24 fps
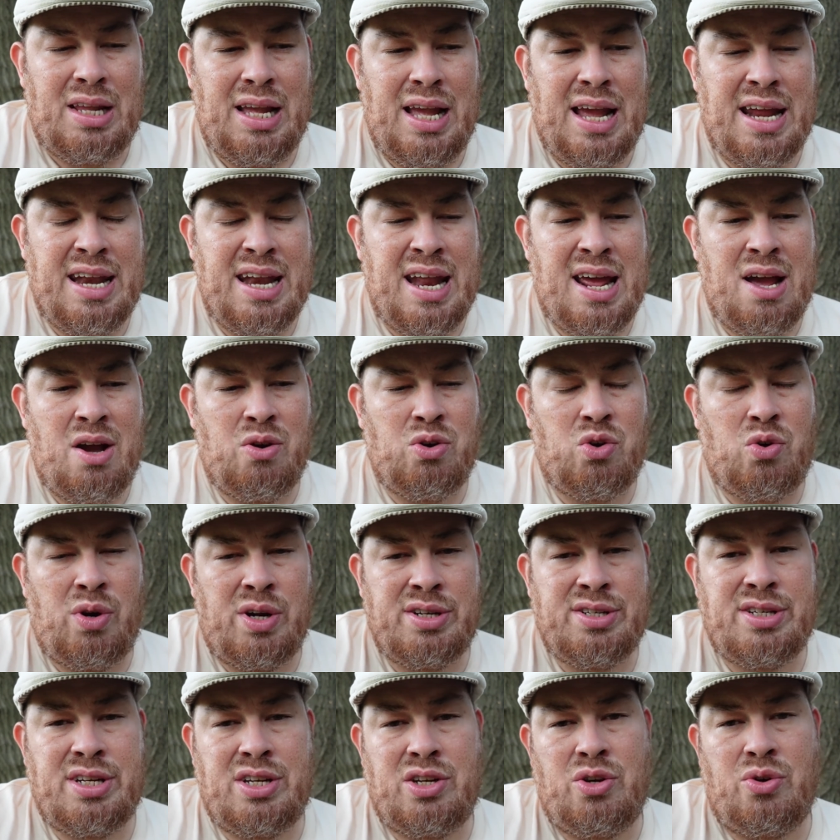And now
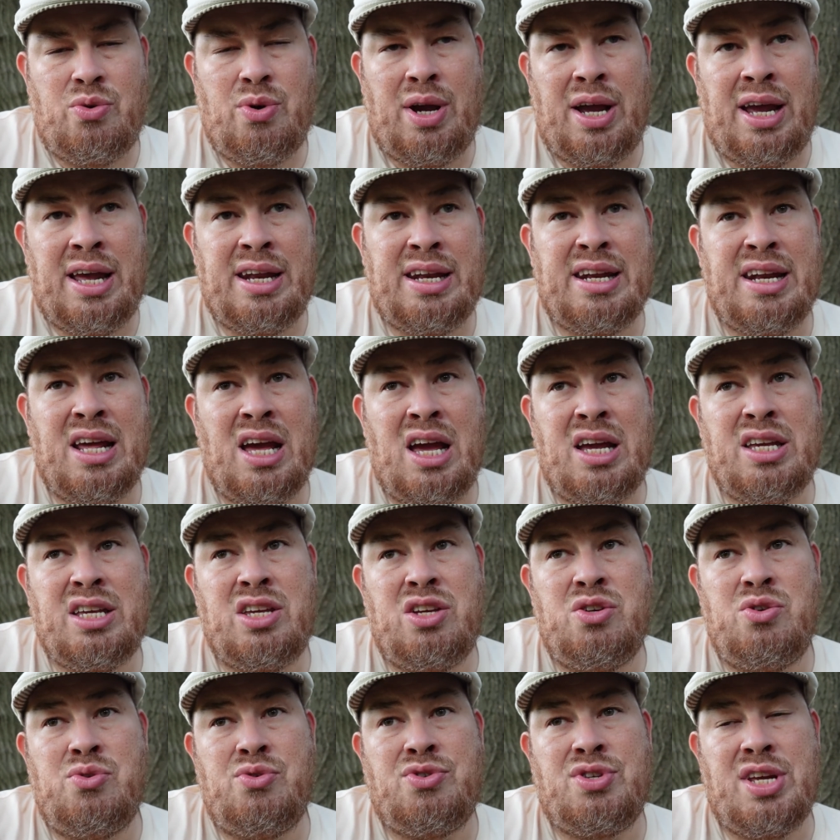Grusty, who had not
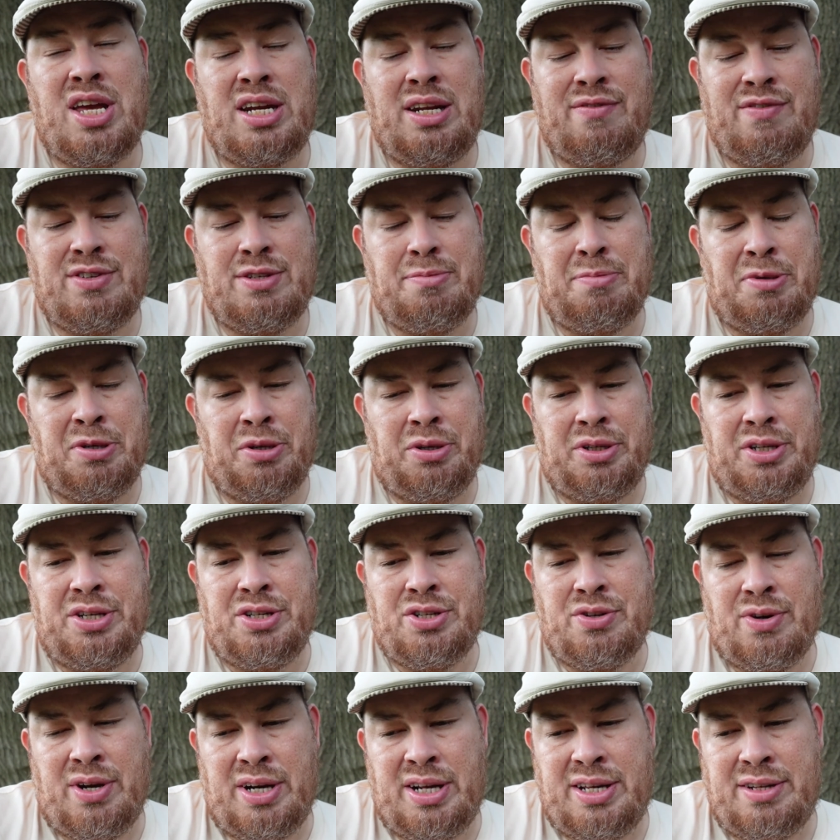used any of his abilities
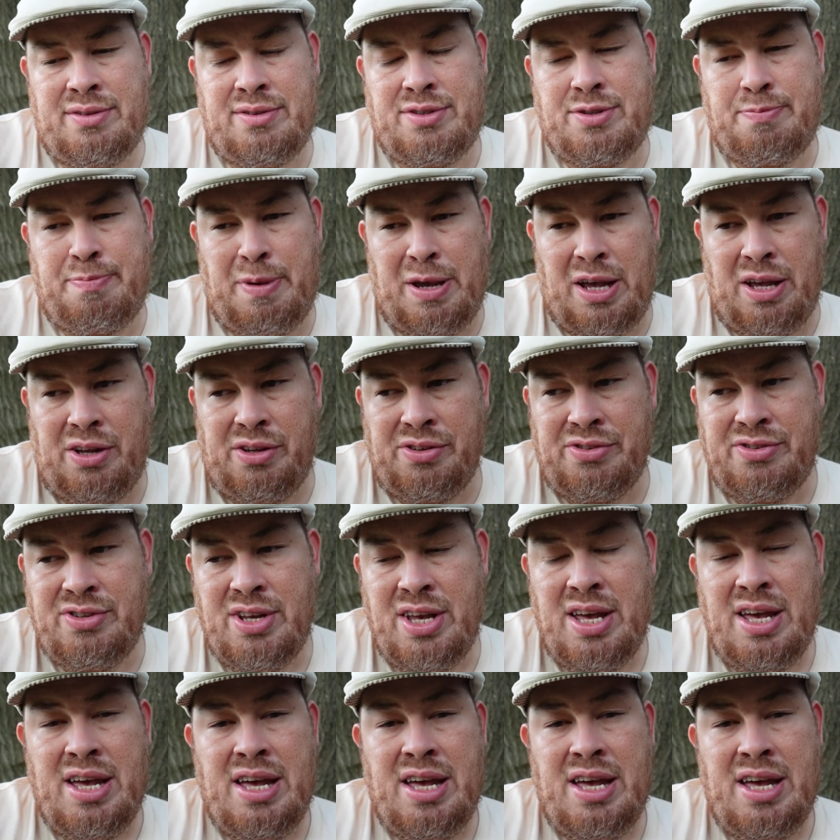or any spells,